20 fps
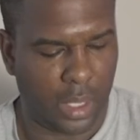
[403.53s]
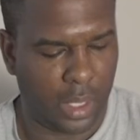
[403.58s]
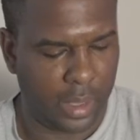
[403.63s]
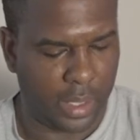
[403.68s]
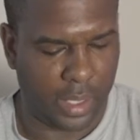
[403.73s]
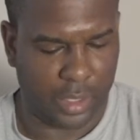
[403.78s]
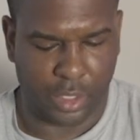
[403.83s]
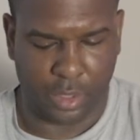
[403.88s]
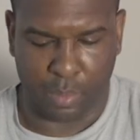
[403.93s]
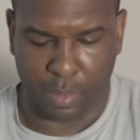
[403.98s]

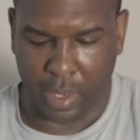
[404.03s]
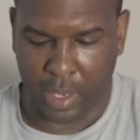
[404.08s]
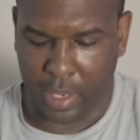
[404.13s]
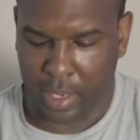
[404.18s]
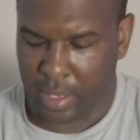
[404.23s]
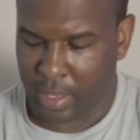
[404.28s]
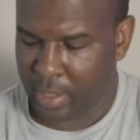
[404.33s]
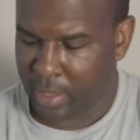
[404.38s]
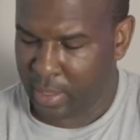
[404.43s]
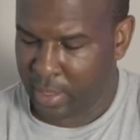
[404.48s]
that's
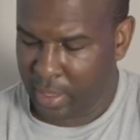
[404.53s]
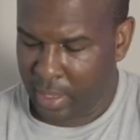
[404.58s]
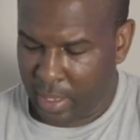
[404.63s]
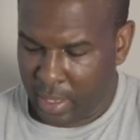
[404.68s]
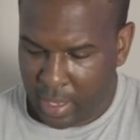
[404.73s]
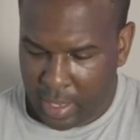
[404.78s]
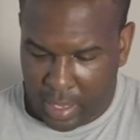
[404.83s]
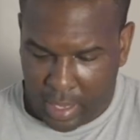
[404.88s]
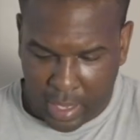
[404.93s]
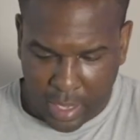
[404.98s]
my
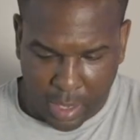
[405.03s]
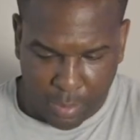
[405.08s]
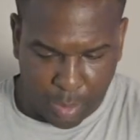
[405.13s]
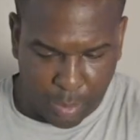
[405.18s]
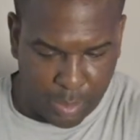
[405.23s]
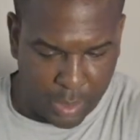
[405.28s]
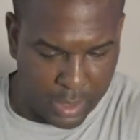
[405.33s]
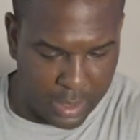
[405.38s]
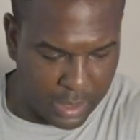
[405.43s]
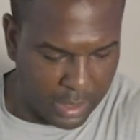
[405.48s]

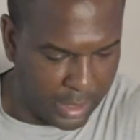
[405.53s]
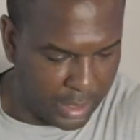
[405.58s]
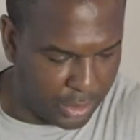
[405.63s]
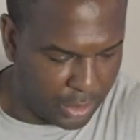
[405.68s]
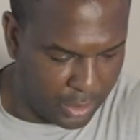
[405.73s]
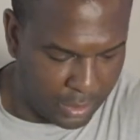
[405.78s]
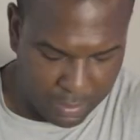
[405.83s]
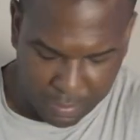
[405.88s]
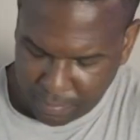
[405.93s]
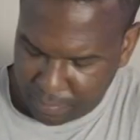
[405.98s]
M&P
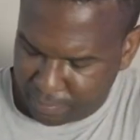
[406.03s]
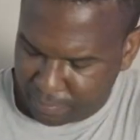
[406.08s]
collection.